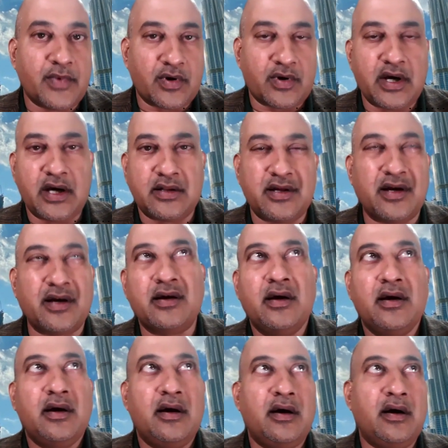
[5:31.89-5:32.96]
Okay, I think
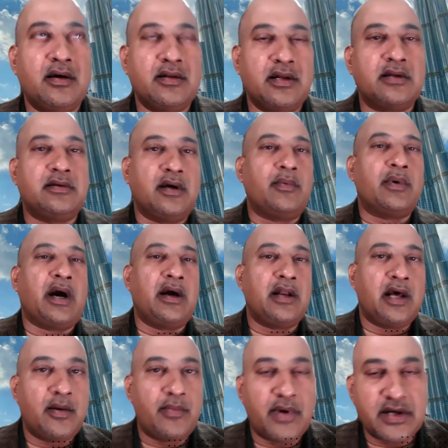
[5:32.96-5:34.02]
that's.
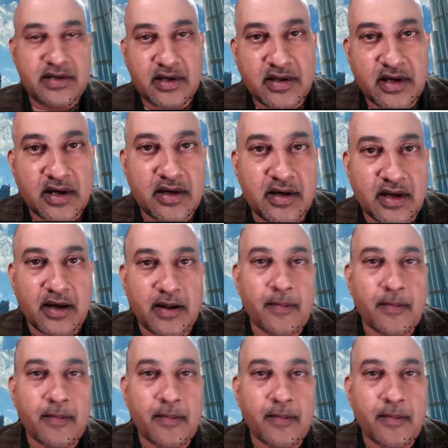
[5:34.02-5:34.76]
I'll mention that